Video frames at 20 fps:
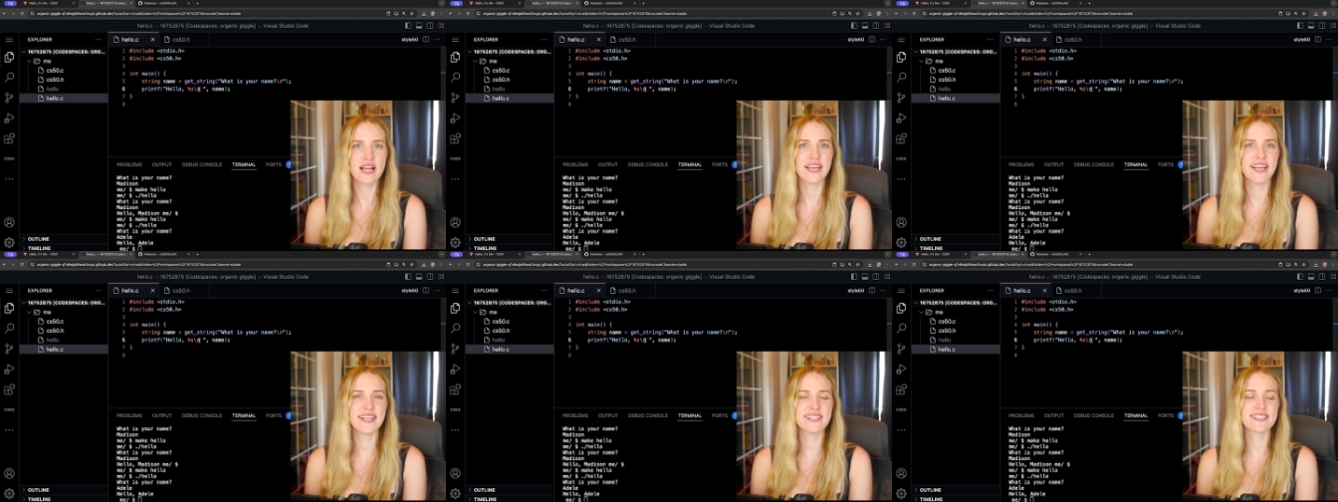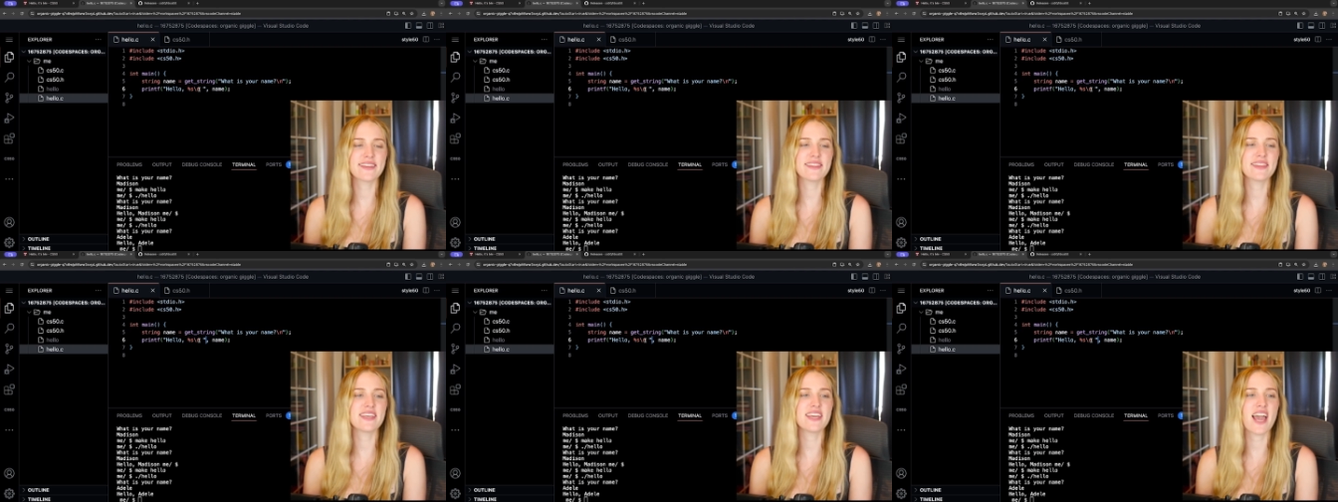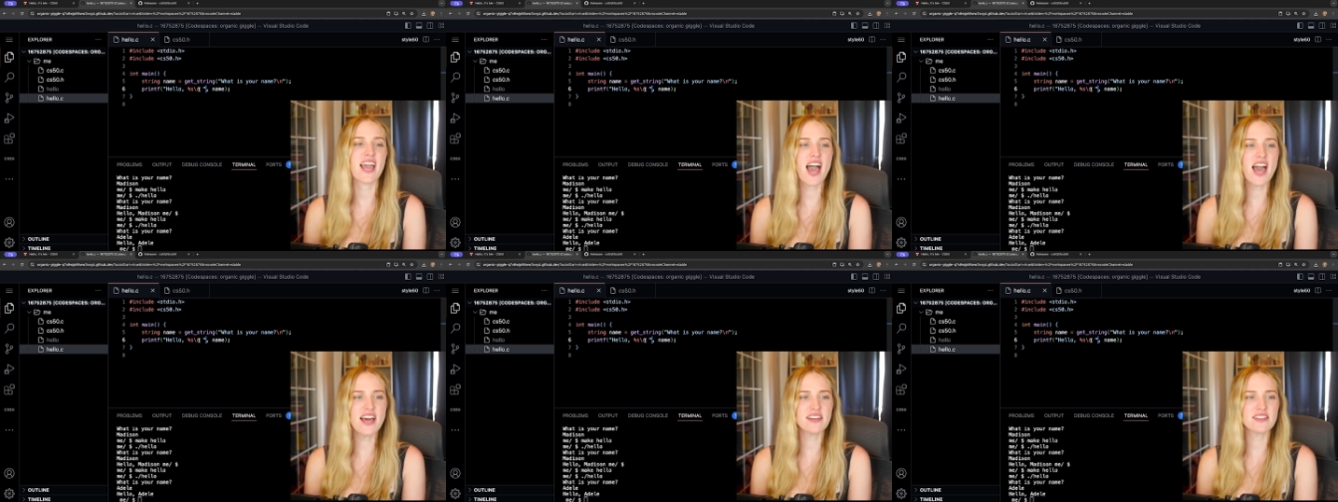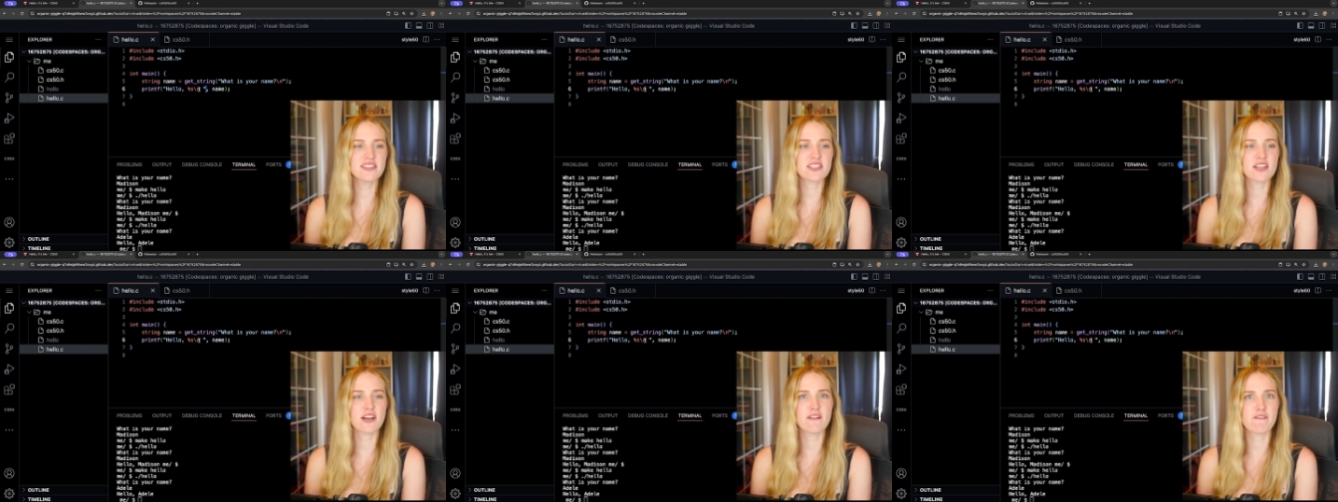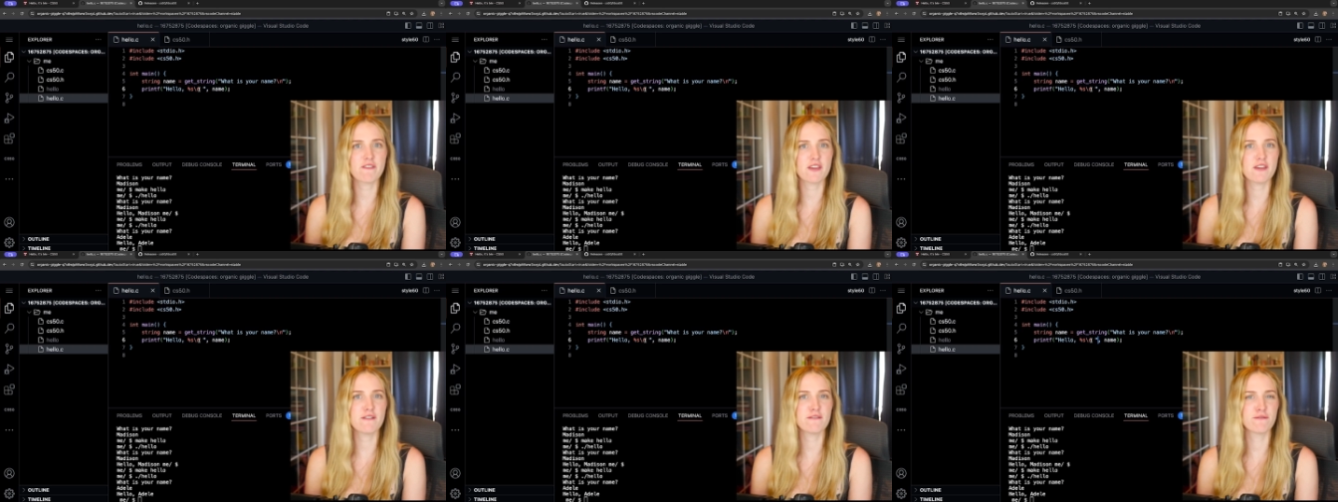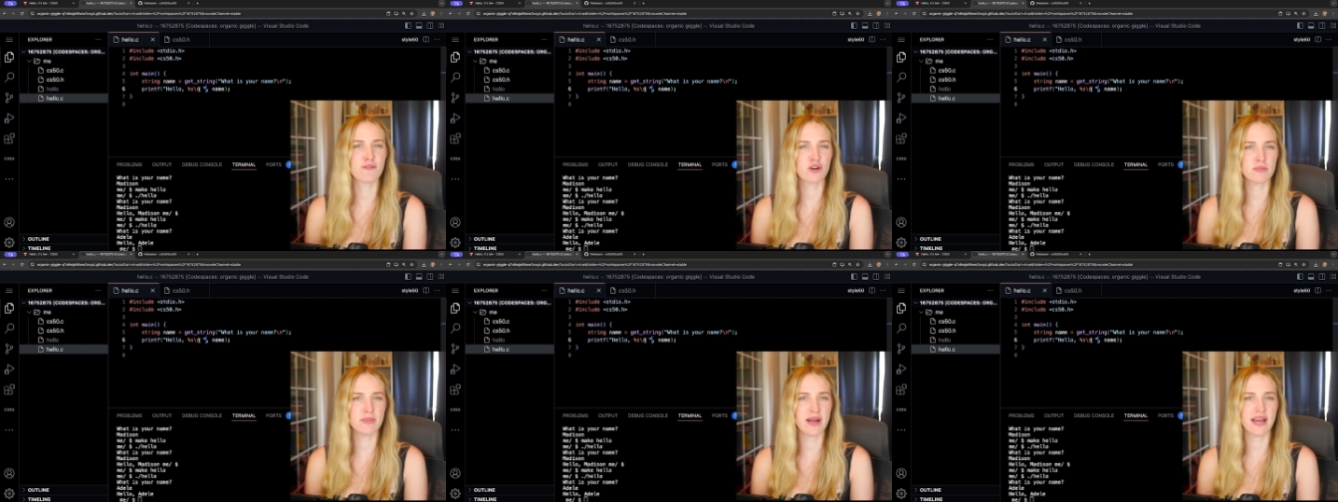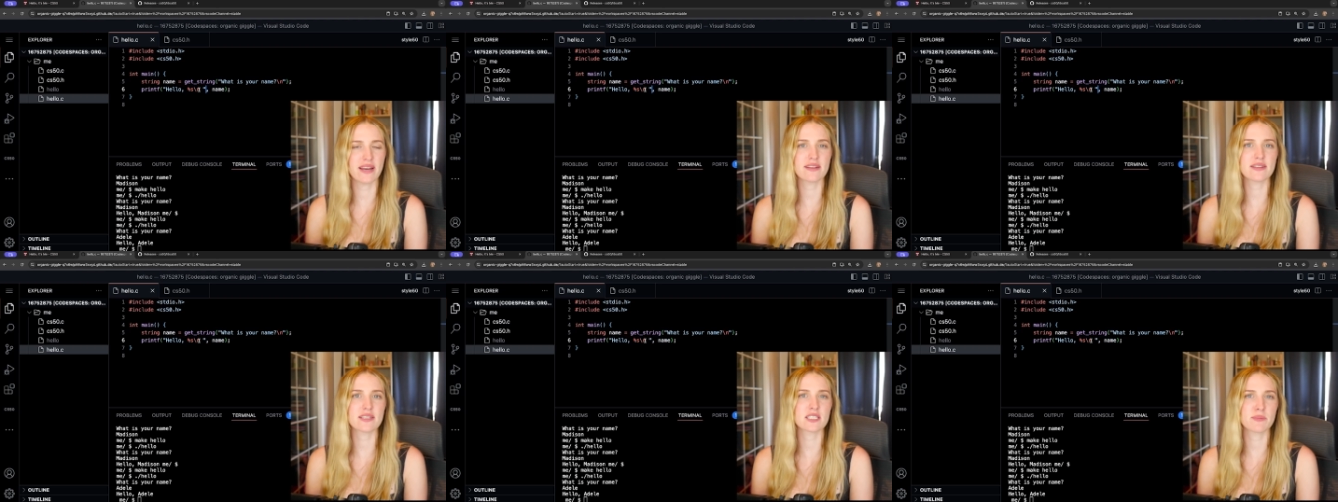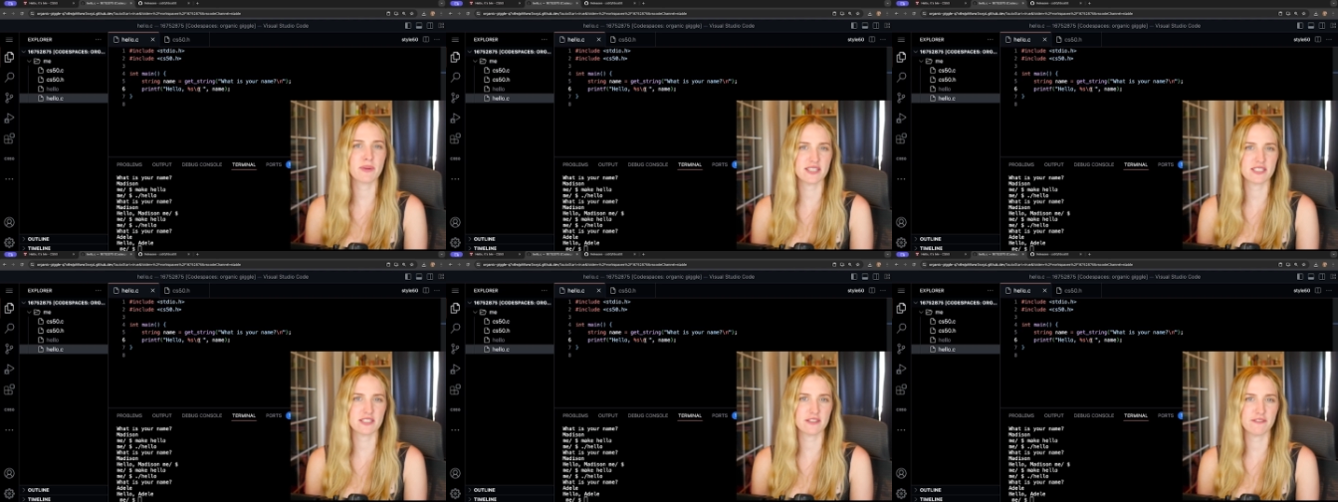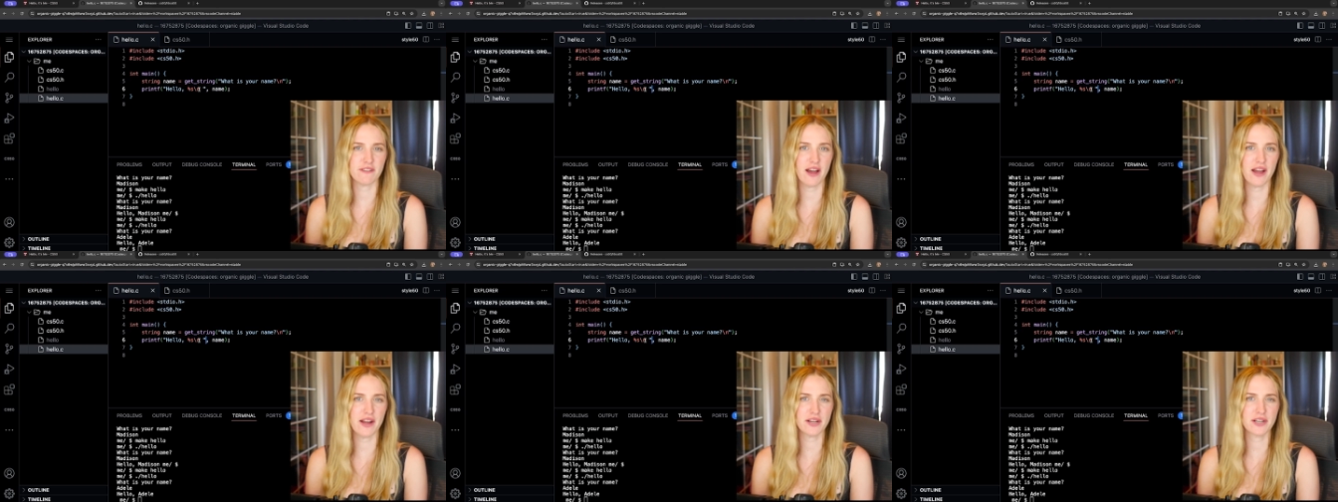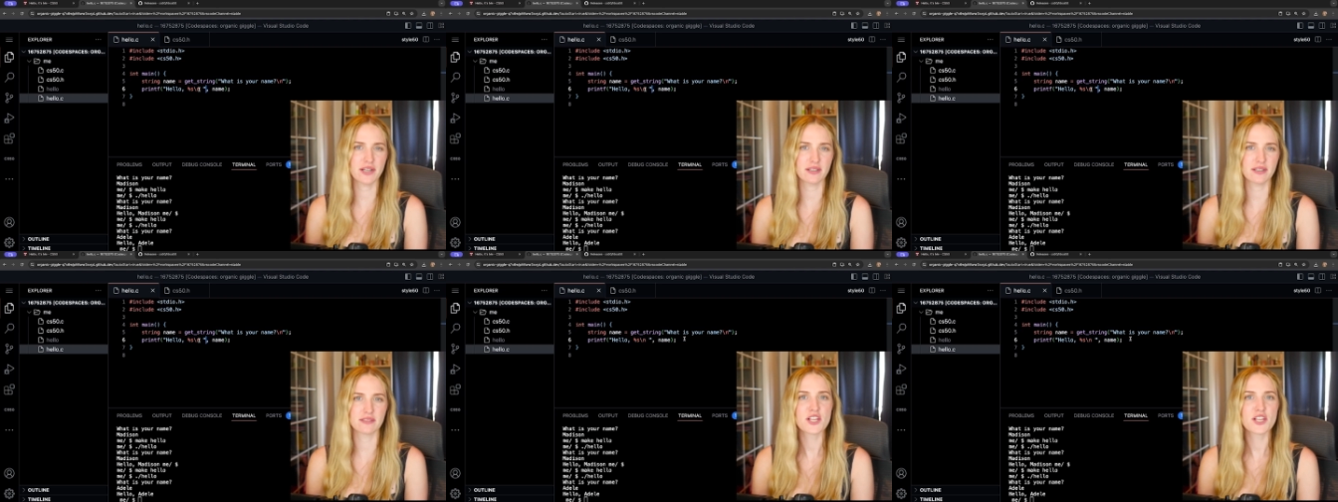It's at the end of the format specifier.